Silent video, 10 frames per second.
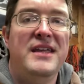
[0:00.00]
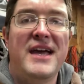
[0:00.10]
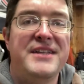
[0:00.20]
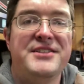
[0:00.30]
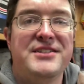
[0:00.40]

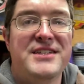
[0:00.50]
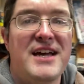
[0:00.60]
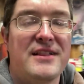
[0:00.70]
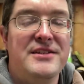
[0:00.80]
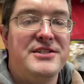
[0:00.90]
Yeah, it's
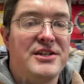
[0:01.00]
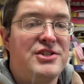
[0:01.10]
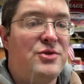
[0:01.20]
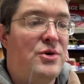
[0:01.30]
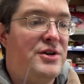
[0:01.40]
exactly six
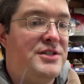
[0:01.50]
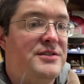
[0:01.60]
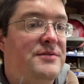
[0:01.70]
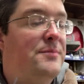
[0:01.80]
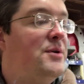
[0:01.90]

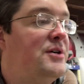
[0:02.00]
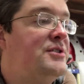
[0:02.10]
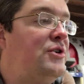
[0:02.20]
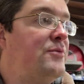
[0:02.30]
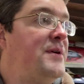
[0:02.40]
quarts, the book
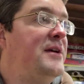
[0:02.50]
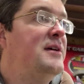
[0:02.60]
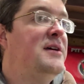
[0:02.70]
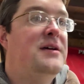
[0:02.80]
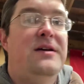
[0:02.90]
told me.
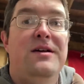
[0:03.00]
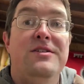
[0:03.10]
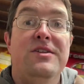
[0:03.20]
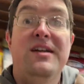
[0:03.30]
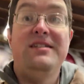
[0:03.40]

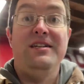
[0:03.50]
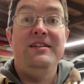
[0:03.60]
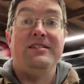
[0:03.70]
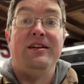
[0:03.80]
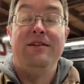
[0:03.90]
So that's
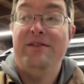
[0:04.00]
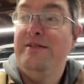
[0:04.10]
easy.